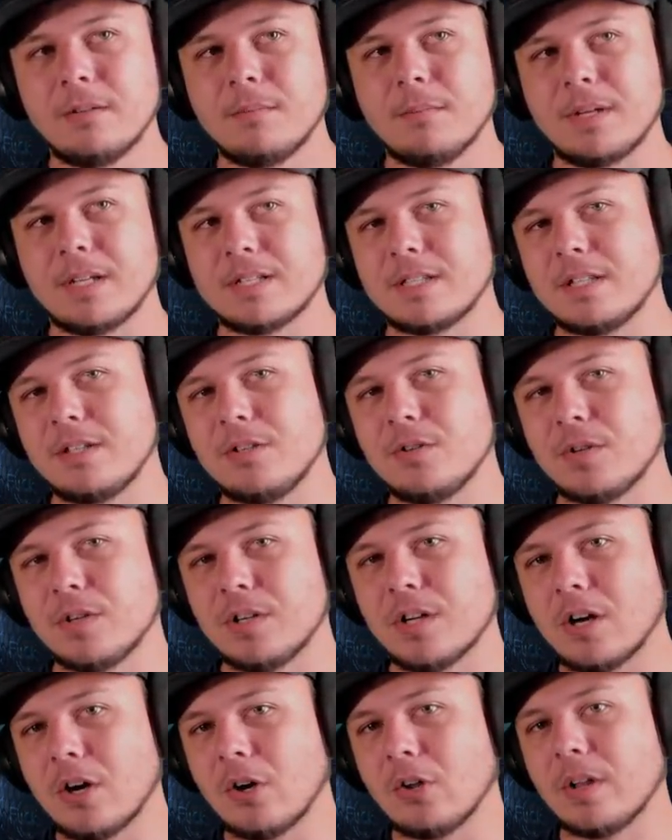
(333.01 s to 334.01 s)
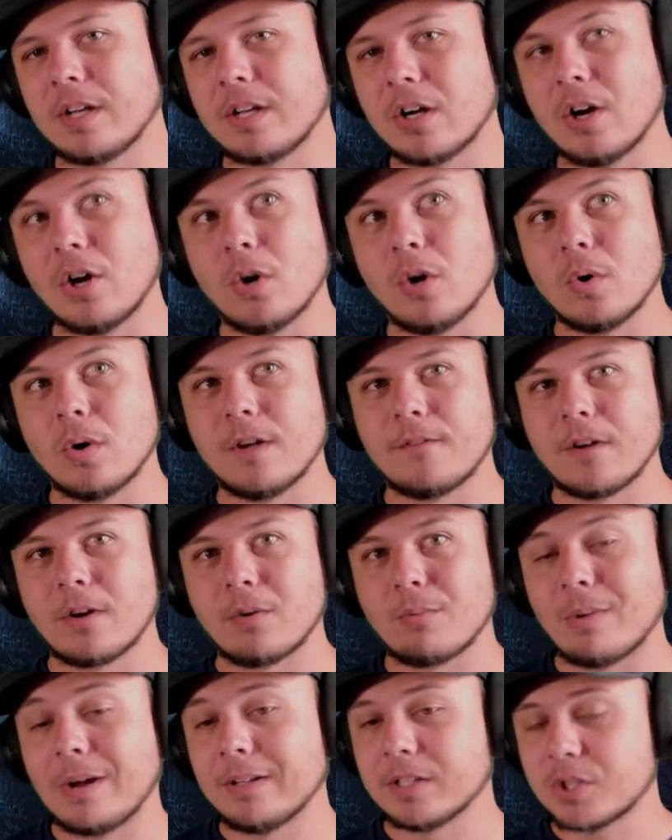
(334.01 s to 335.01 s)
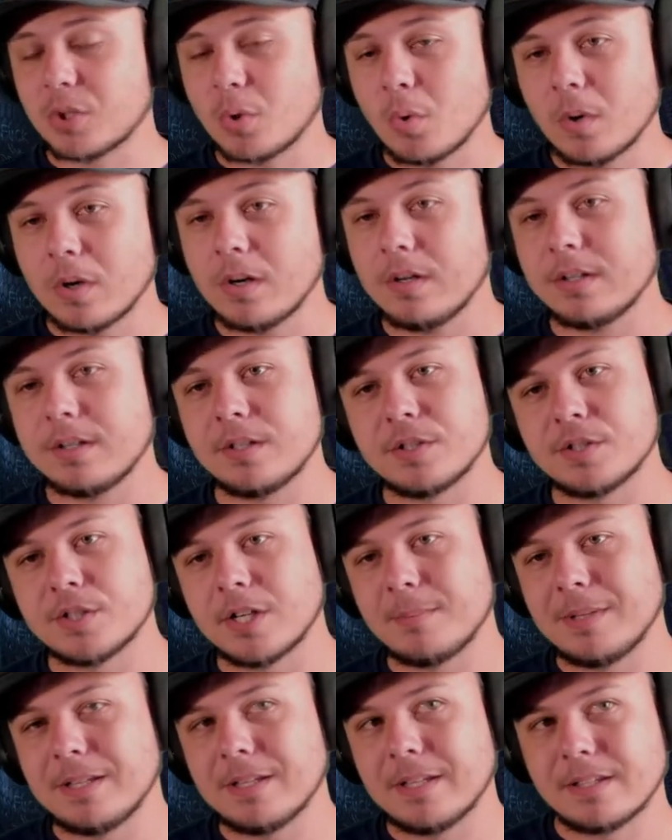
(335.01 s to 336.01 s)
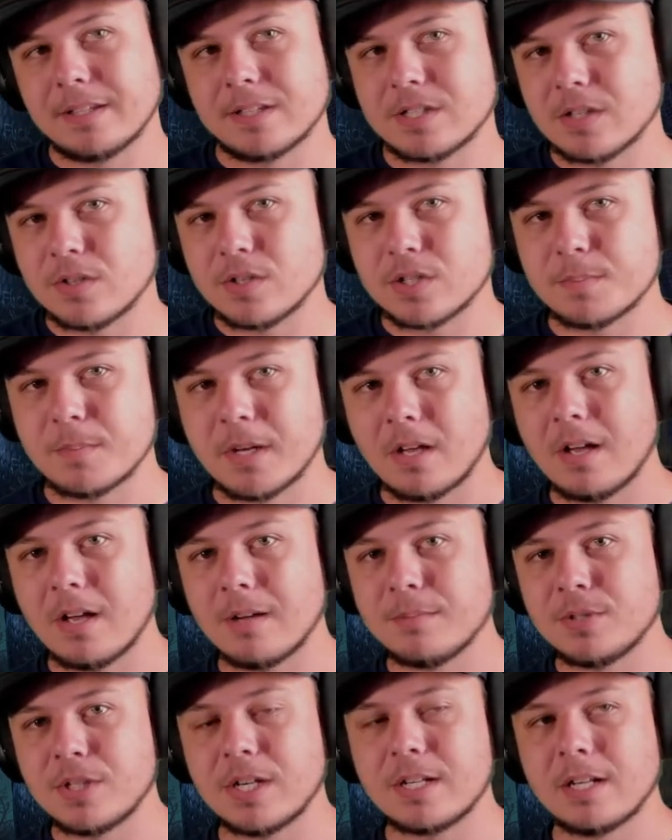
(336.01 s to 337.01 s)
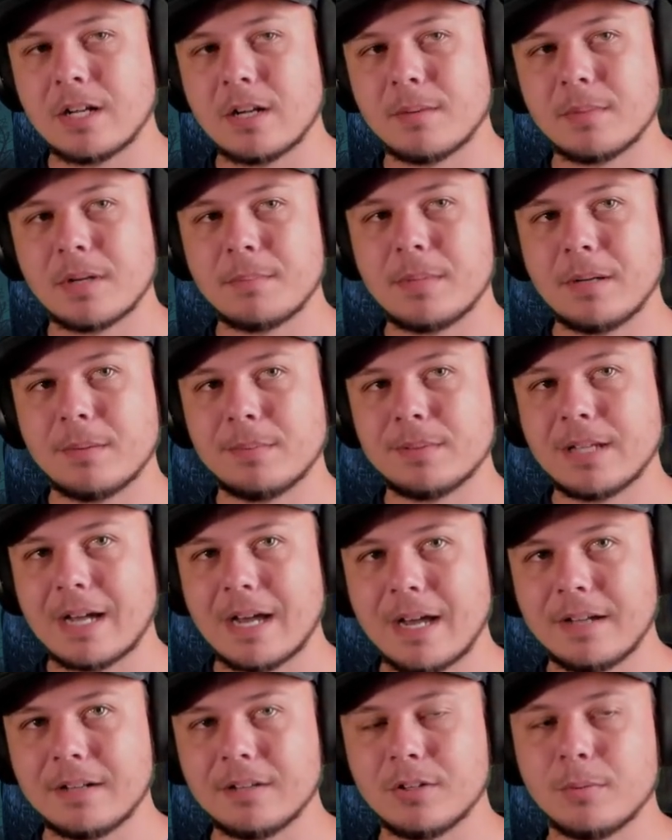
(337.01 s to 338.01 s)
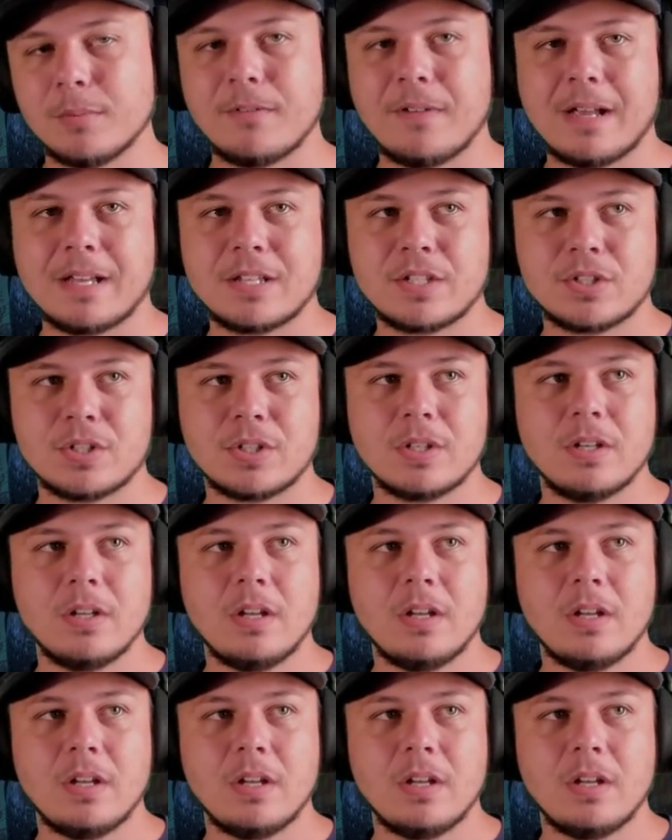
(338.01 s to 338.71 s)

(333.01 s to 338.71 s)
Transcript: because then you can know like, oh, if I round this corner, then there's going to be like this little small object, and I'm going to be able to hide a little bit faster.